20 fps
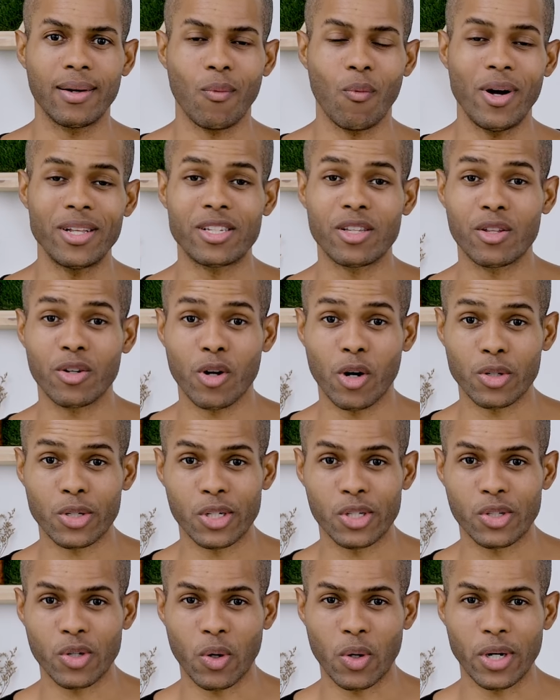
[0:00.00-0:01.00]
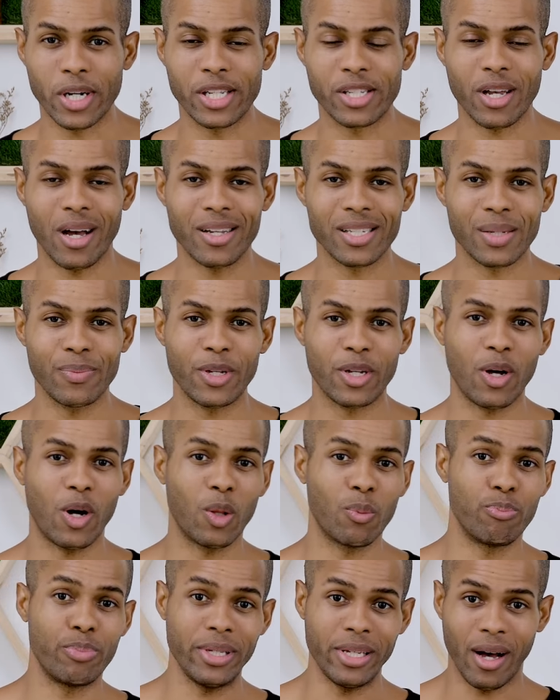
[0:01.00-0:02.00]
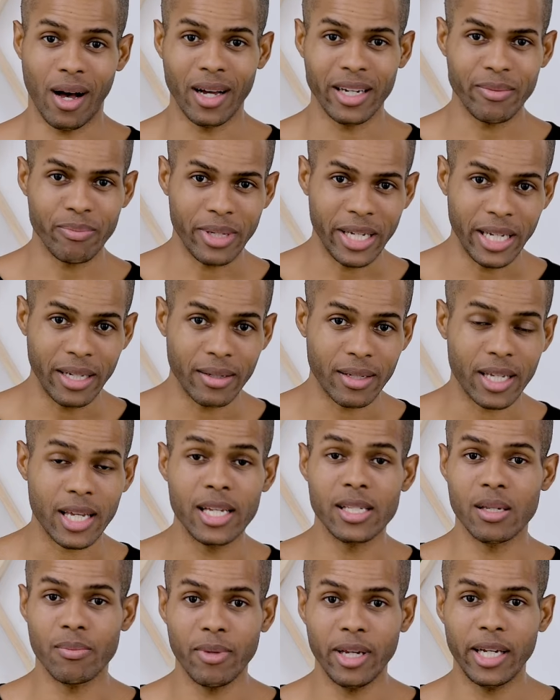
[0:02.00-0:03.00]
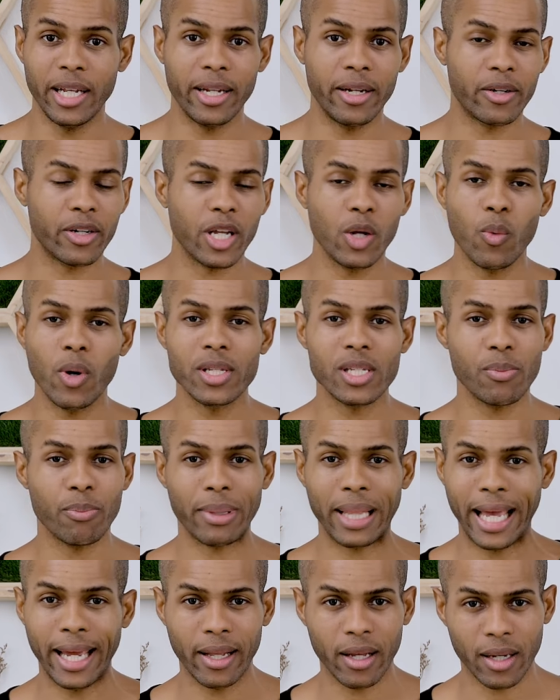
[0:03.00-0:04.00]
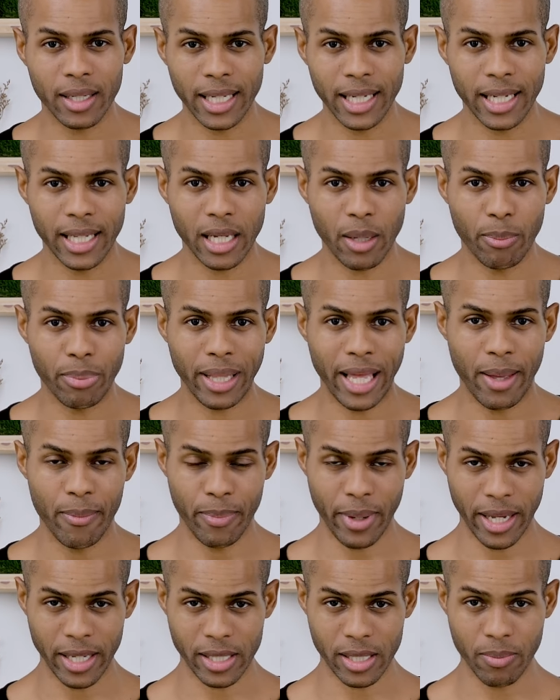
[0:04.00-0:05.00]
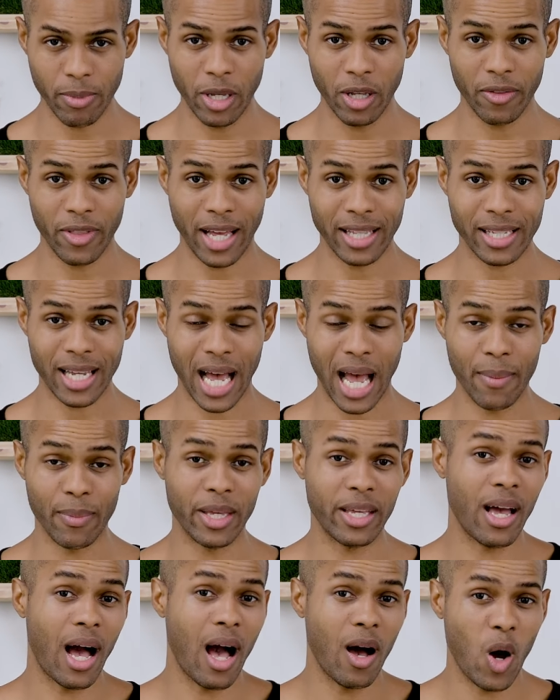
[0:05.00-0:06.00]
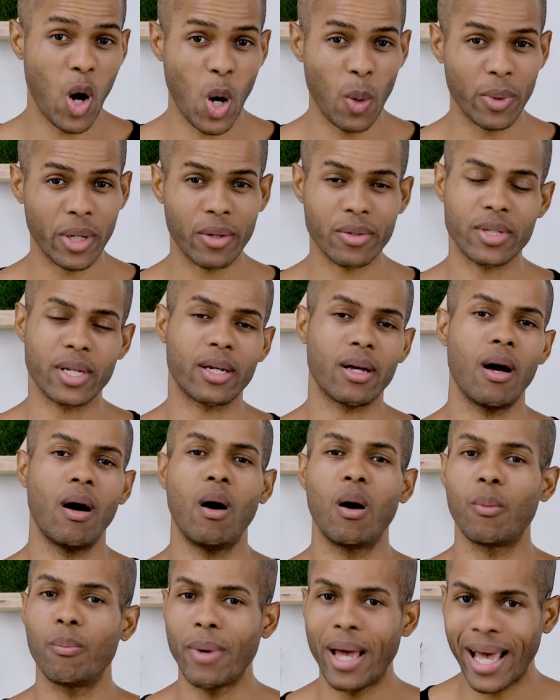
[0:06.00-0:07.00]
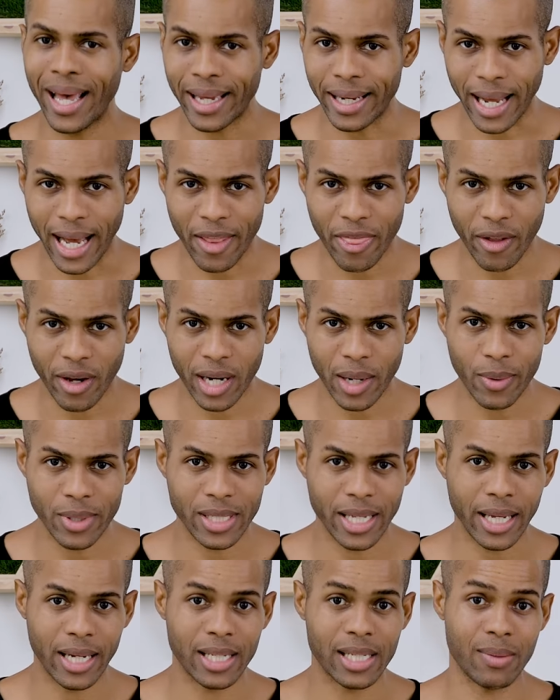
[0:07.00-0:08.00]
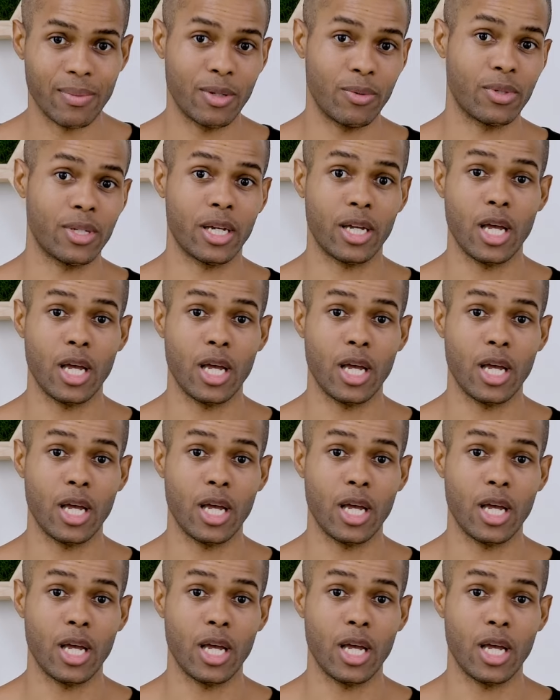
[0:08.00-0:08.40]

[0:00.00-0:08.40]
went to the grocery store. He saw something called Beyond Meat. He's a meat eater. He wasn't planning on eating a plant based meal at that time. He got home and he was like, oh man, I thought I was getting something that was